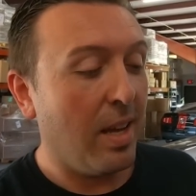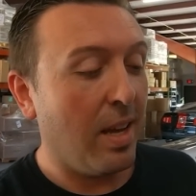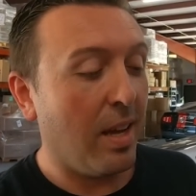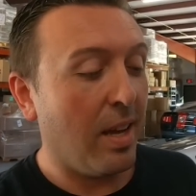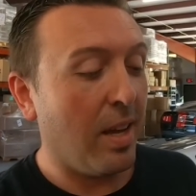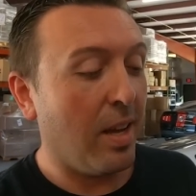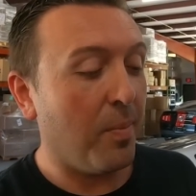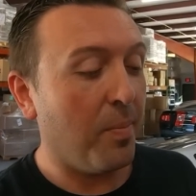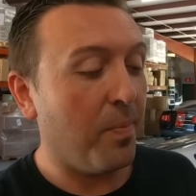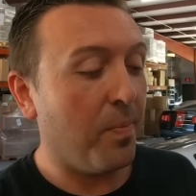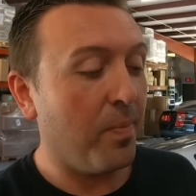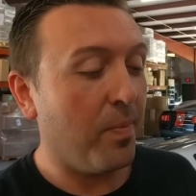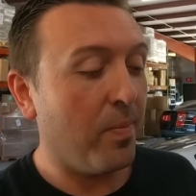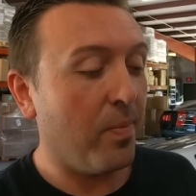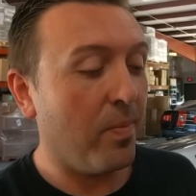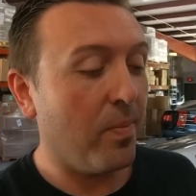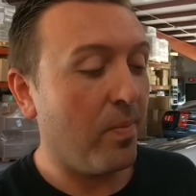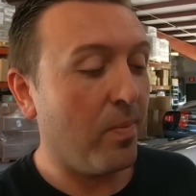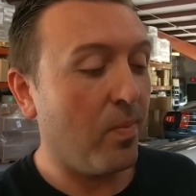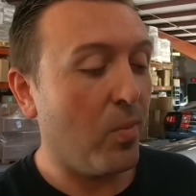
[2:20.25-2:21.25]

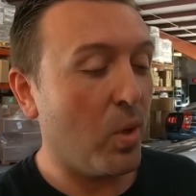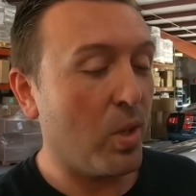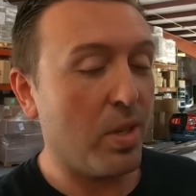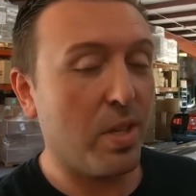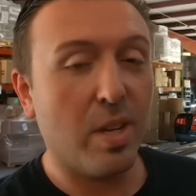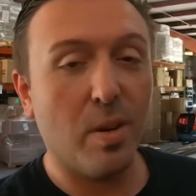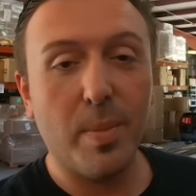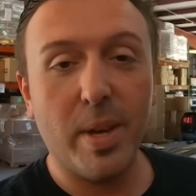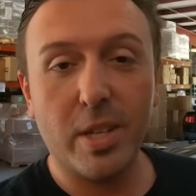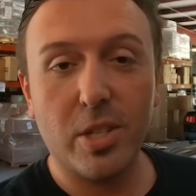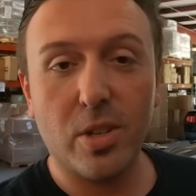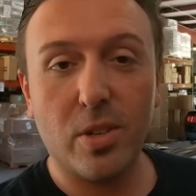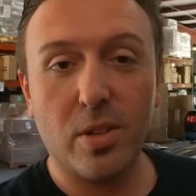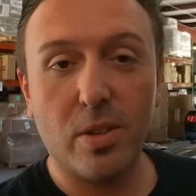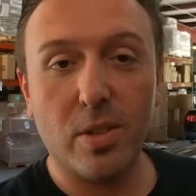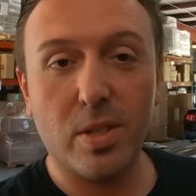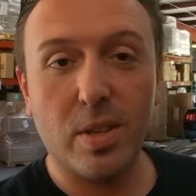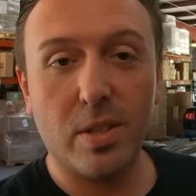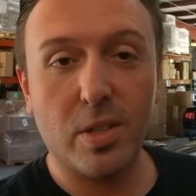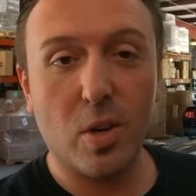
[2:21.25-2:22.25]
We're just gonna make sure
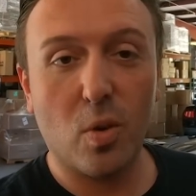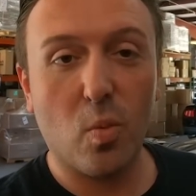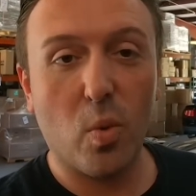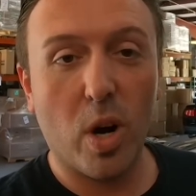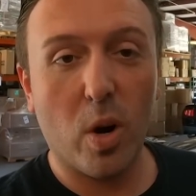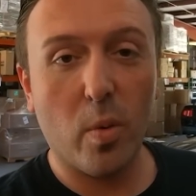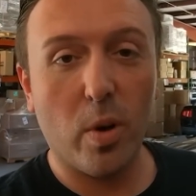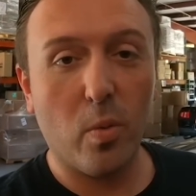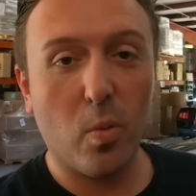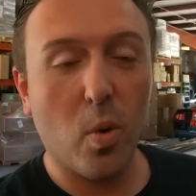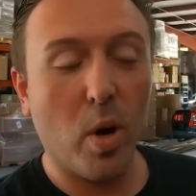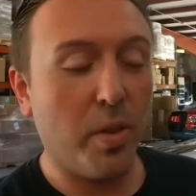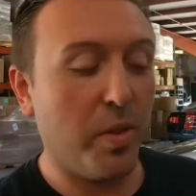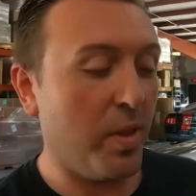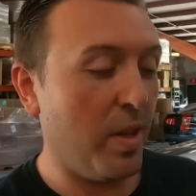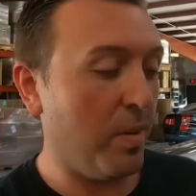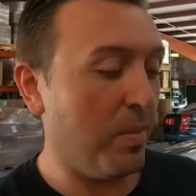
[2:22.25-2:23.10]
those things are where we want